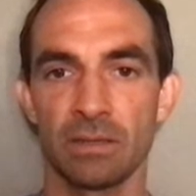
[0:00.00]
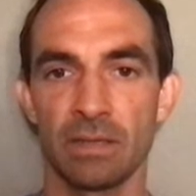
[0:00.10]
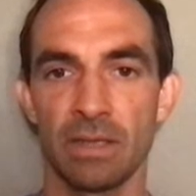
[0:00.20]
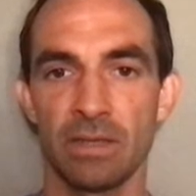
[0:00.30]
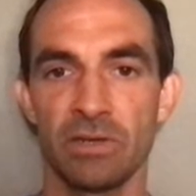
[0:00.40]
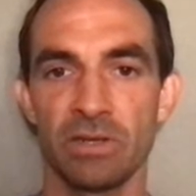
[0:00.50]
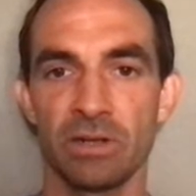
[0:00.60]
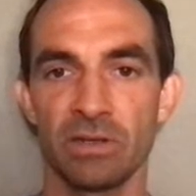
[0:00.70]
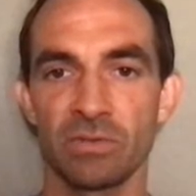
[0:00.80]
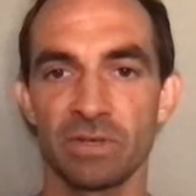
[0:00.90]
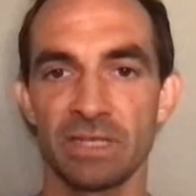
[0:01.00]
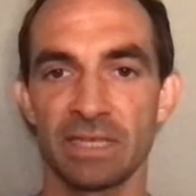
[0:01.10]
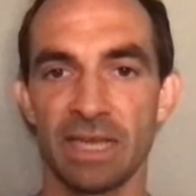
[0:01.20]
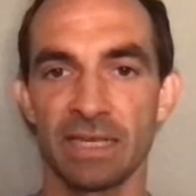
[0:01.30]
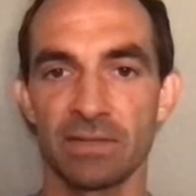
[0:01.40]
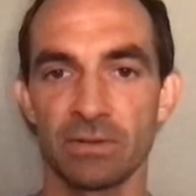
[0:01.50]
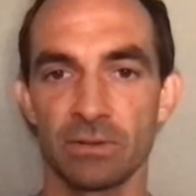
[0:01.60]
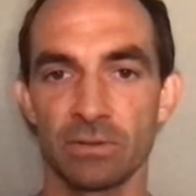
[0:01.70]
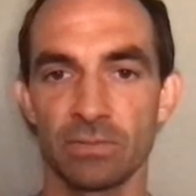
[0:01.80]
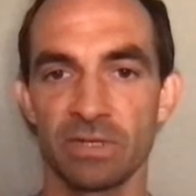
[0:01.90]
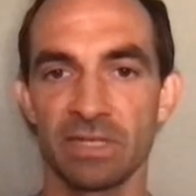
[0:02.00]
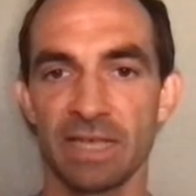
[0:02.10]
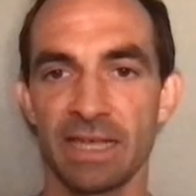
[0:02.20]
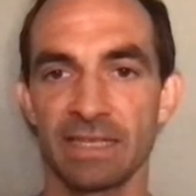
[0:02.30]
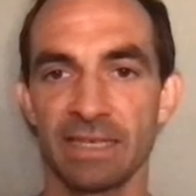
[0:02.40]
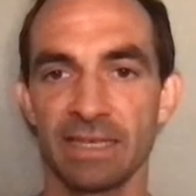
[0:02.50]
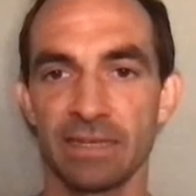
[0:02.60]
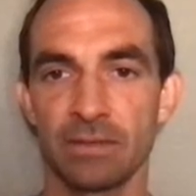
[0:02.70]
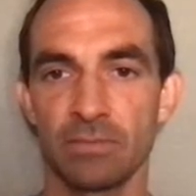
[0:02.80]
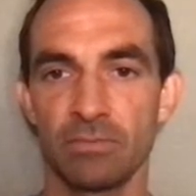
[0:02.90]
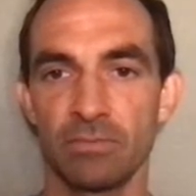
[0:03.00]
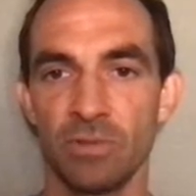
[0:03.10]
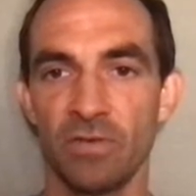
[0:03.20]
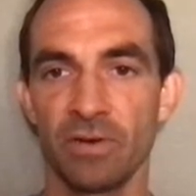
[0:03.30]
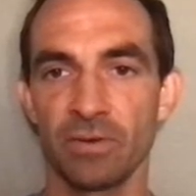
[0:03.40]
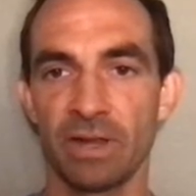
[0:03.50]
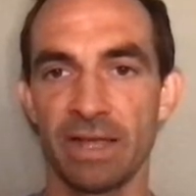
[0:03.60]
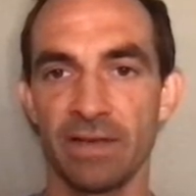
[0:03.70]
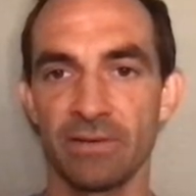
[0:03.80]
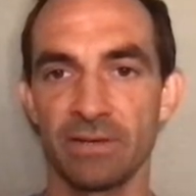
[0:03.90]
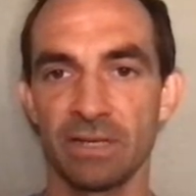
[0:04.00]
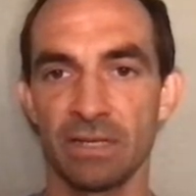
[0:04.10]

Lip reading: And you can always resize it, move it around,